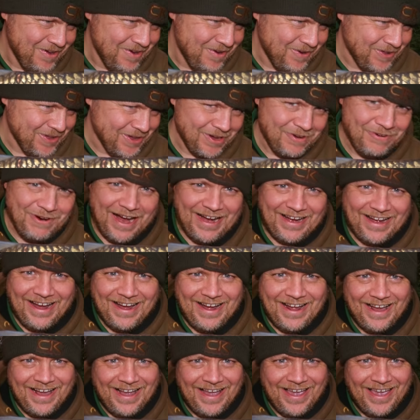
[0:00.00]
What a cracker.
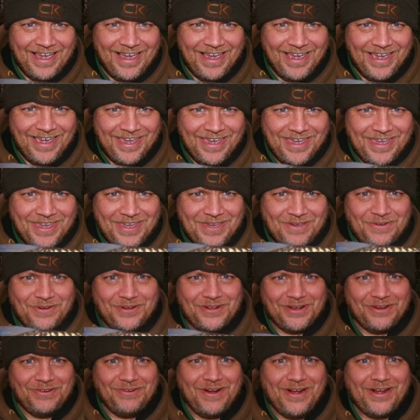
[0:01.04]
What
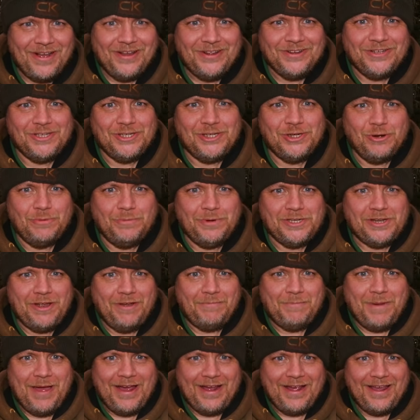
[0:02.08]
a cracker, just jaw
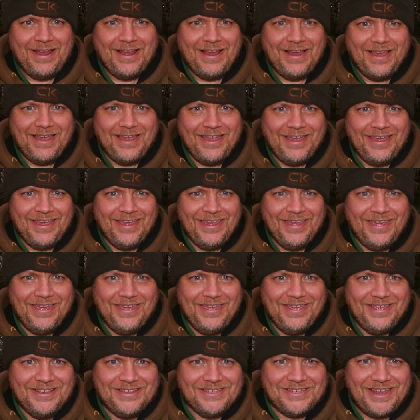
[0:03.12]
myself back.
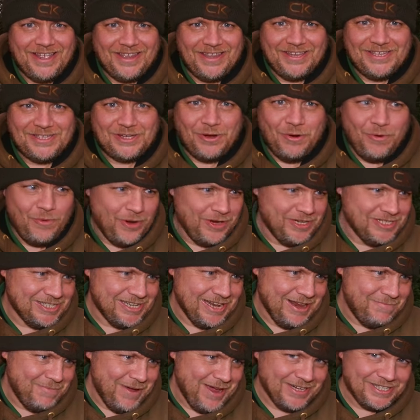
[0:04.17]
Let's get this corker
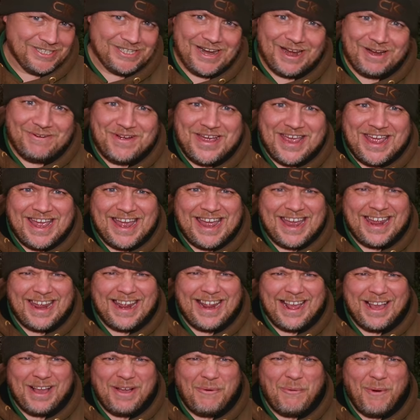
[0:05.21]
slip back, shall we?
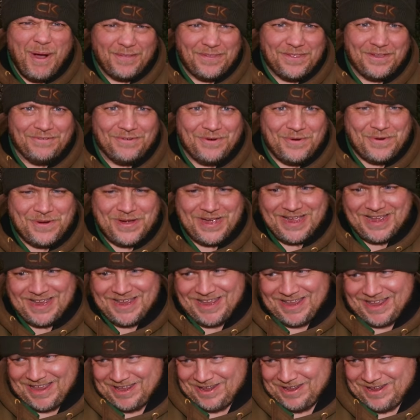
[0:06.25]
Wonderful.
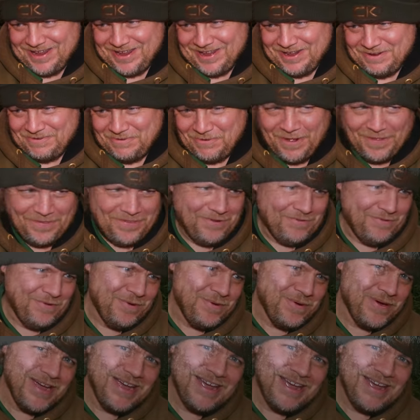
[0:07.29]
Wonderful.